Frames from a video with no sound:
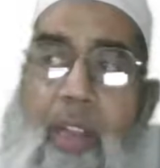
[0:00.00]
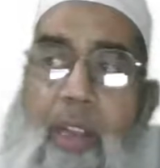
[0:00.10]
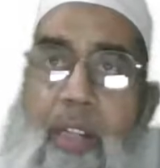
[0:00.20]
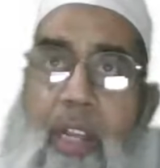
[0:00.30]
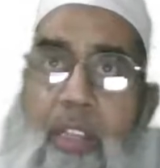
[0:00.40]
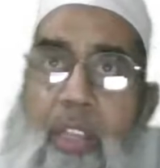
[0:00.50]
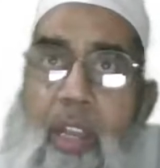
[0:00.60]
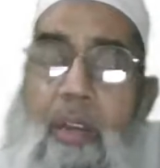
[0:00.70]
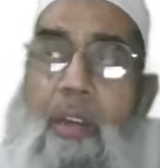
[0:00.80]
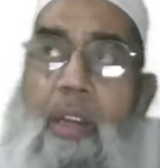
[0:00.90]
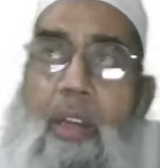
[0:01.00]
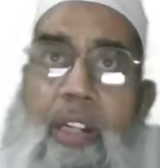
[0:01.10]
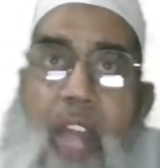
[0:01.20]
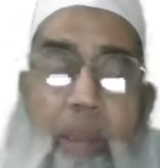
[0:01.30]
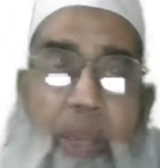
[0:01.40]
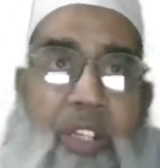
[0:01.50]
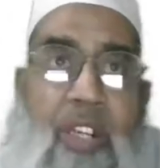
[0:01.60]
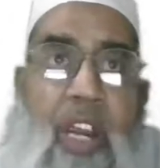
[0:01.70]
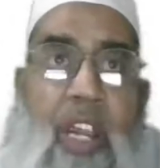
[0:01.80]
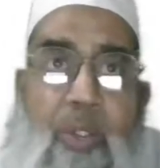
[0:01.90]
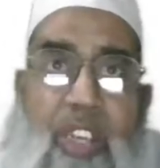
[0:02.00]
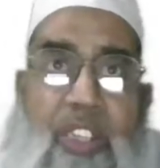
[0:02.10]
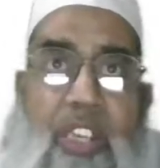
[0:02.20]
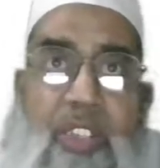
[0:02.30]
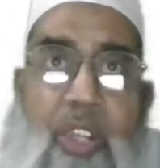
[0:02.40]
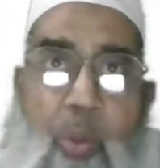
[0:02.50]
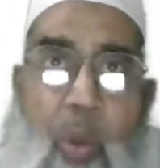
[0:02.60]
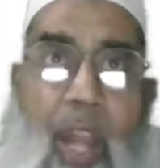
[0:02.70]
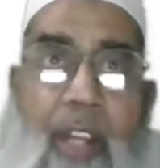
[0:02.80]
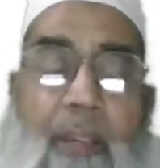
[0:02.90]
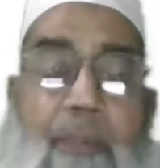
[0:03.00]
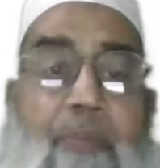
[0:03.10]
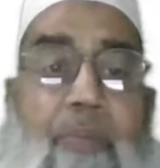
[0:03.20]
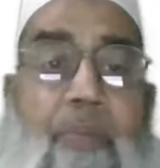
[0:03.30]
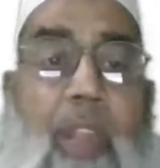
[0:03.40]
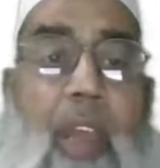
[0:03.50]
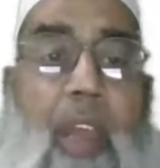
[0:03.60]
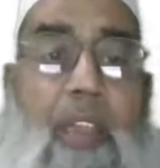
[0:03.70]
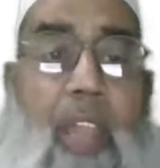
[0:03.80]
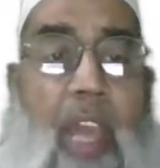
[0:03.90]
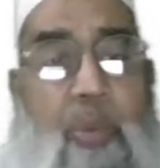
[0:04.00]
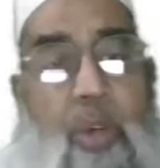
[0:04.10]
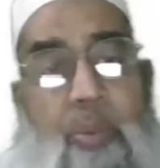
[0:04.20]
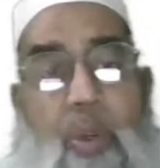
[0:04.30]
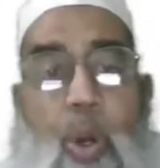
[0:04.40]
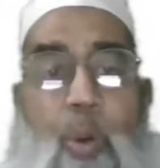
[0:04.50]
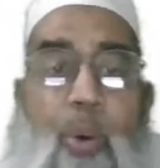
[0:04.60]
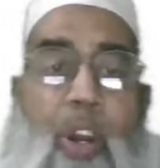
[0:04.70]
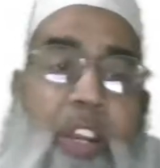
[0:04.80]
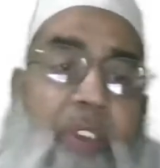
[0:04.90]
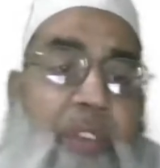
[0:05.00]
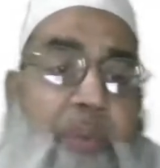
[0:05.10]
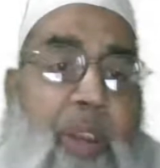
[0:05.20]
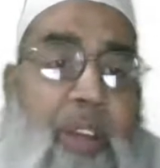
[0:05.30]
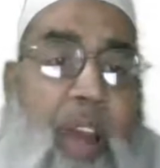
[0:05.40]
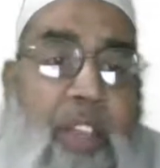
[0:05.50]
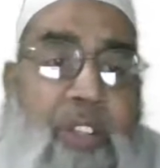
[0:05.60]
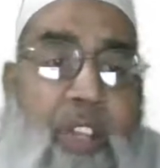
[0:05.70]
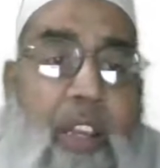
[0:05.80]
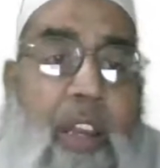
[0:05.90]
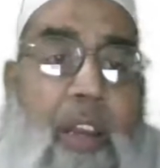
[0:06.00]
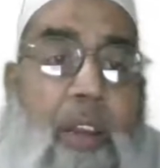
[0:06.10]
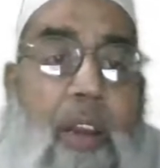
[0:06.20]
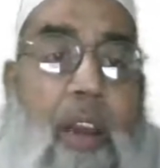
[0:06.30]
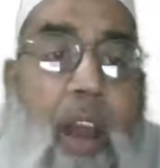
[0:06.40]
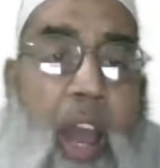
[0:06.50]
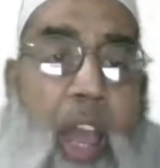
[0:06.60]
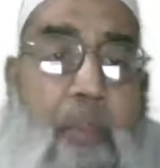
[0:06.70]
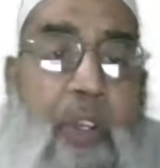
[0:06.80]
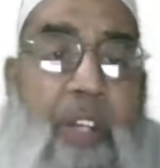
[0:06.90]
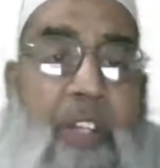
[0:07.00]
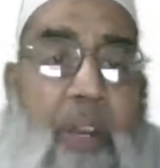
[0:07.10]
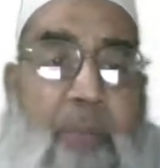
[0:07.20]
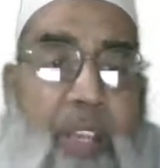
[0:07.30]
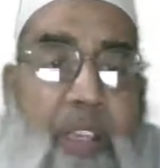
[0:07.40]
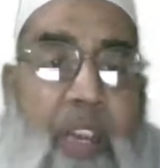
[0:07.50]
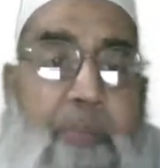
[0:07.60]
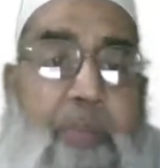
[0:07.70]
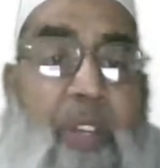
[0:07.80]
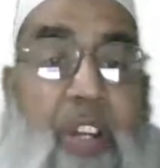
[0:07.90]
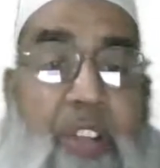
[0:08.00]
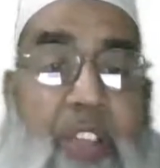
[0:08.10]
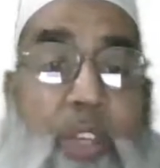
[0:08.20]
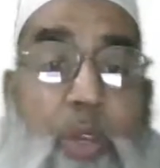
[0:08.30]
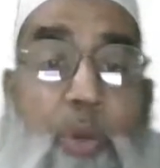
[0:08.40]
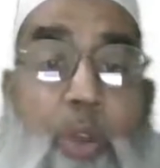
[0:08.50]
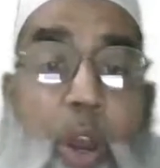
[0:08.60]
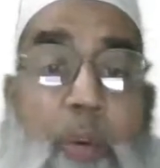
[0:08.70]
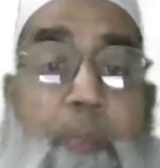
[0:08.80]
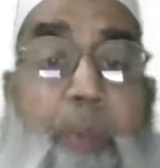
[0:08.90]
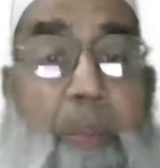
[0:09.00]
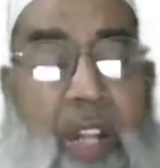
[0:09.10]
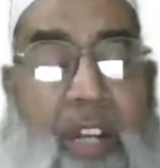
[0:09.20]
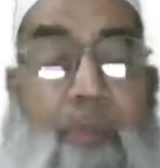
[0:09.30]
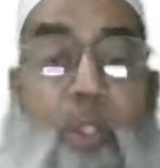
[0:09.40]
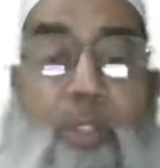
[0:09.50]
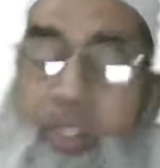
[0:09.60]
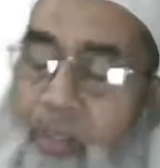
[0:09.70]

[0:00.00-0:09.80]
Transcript: is dimensional accuracy is required, and therefore we go for investment casting. High pouring temperature prevents the use of permanent molds,